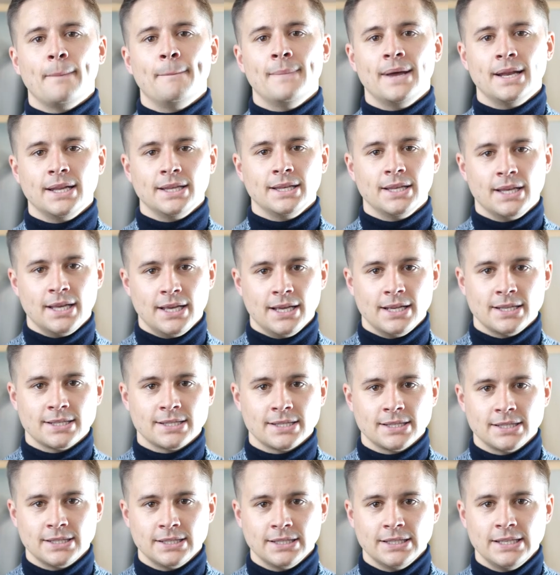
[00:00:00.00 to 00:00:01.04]
many
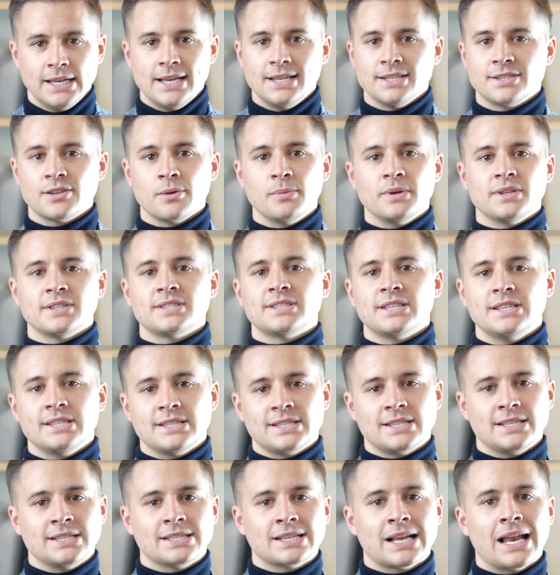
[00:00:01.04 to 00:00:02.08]
years. In some
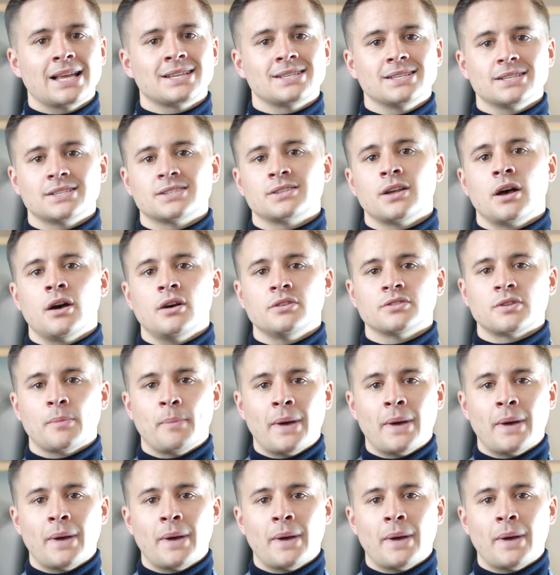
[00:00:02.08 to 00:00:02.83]
instances, classic styles are